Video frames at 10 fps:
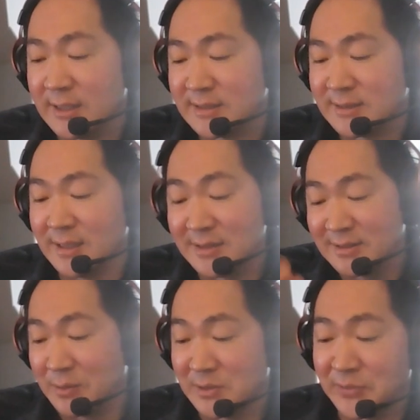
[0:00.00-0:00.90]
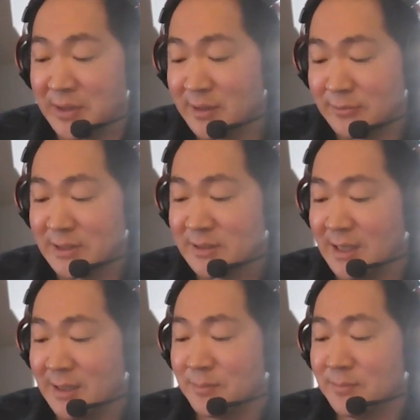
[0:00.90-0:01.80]
It's funny.
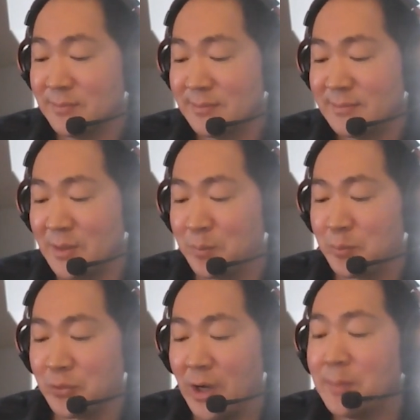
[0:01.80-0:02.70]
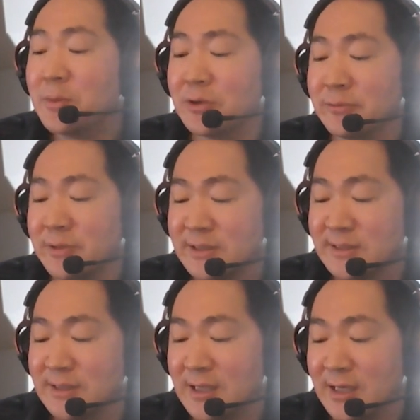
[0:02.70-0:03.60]
The primary
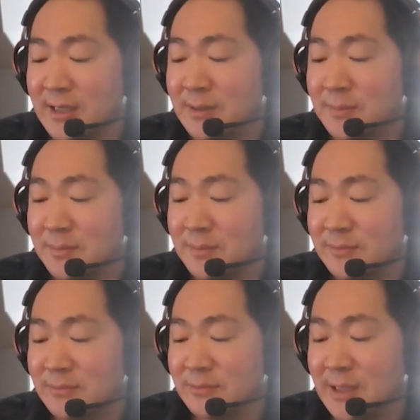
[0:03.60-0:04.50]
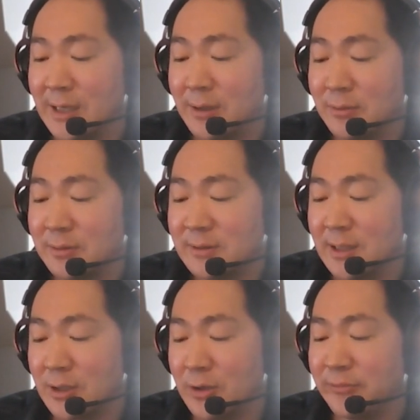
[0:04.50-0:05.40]
reason I am now
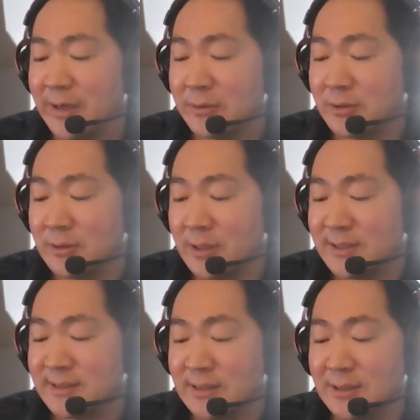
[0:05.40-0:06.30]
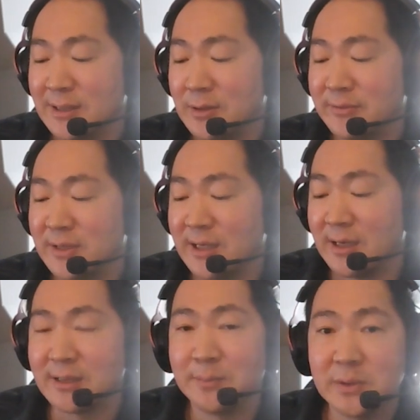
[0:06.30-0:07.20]
kind of co-founder and CEO of an
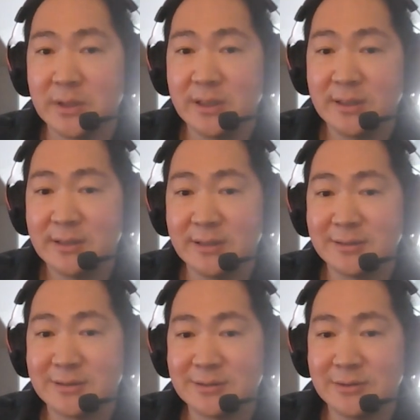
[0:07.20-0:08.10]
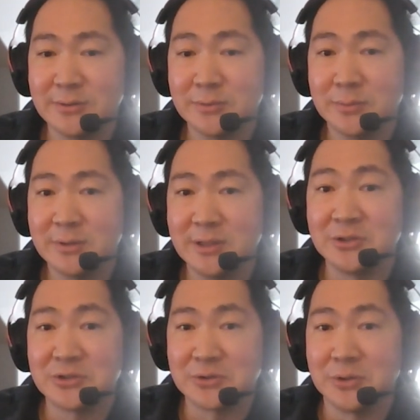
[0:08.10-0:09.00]
AI company is to
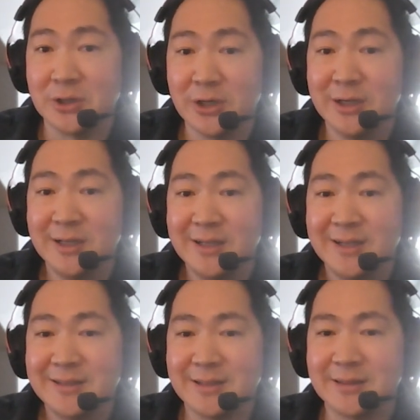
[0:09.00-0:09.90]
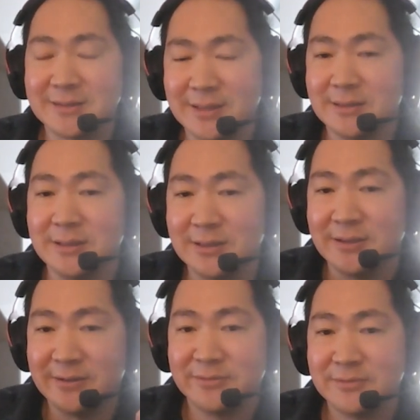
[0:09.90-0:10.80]
ensure that this idea
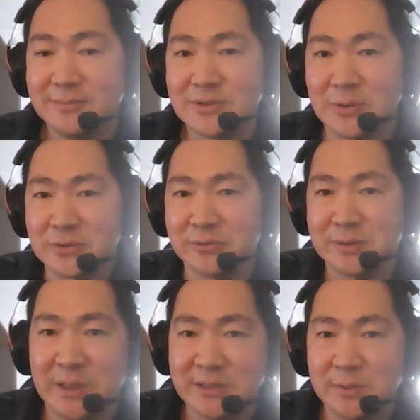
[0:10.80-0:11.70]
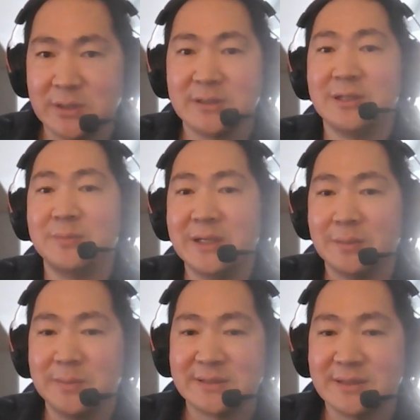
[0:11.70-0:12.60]
of social responsibility, being
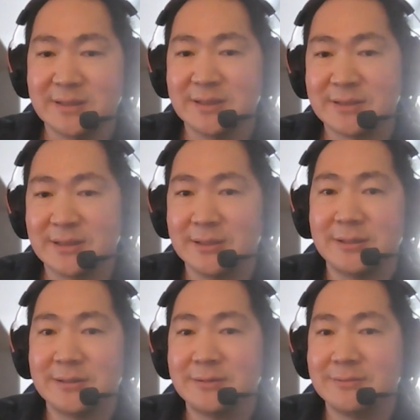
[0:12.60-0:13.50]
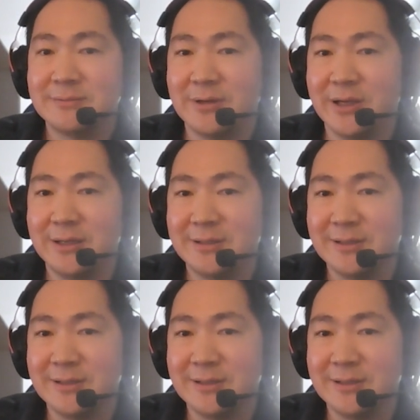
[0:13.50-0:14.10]
a business citizen, right,